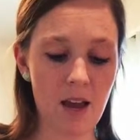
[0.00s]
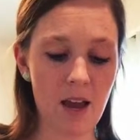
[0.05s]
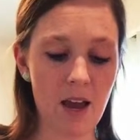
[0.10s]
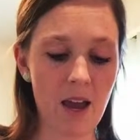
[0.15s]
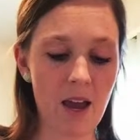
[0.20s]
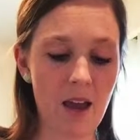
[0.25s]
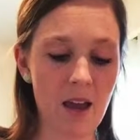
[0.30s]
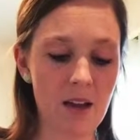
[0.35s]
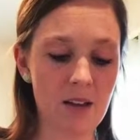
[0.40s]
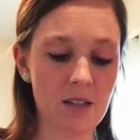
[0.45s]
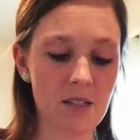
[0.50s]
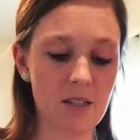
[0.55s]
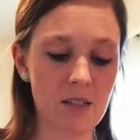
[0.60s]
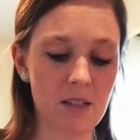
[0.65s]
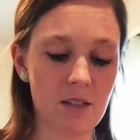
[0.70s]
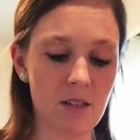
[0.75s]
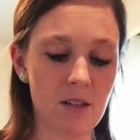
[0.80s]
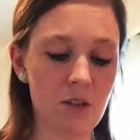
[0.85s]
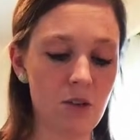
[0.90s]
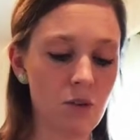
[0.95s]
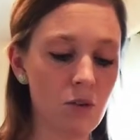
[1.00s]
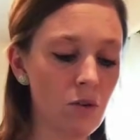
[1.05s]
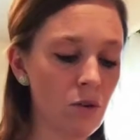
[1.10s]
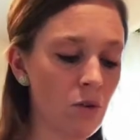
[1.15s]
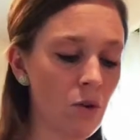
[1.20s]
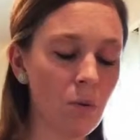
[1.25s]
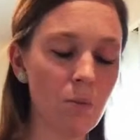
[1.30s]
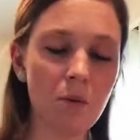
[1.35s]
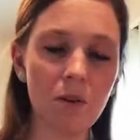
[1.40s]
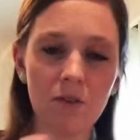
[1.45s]
and you
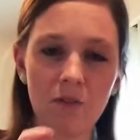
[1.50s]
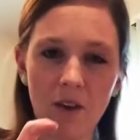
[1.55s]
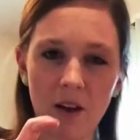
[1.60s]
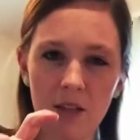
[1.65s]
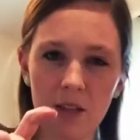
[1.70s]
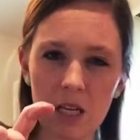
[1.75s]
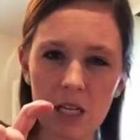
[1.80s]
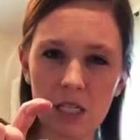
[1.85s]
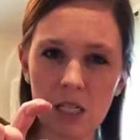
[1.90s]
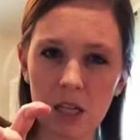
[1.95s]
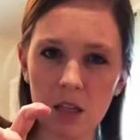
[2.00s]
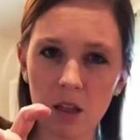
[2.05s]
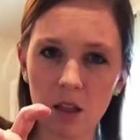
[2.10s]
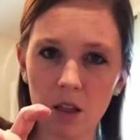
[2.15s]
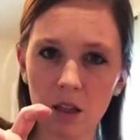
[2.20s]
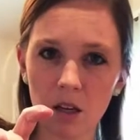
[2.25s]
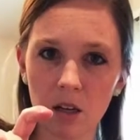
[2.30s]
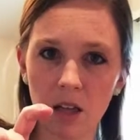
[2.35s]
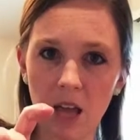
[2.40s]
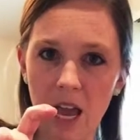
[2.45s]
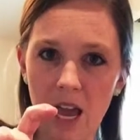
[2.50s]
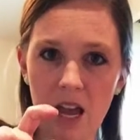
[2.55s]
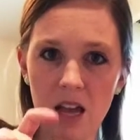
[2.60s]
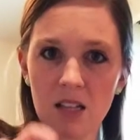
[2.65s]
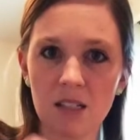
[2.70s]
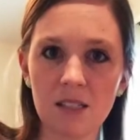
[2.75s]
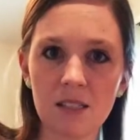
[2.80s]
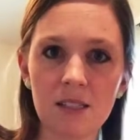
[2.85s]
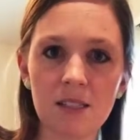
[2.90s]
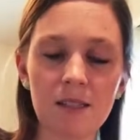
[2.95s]
normally find these in the little
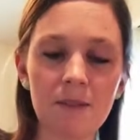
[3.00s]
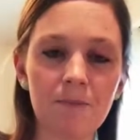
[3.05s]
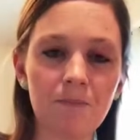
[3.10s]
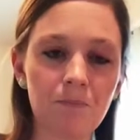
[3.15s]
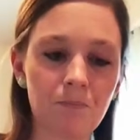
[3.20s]
cans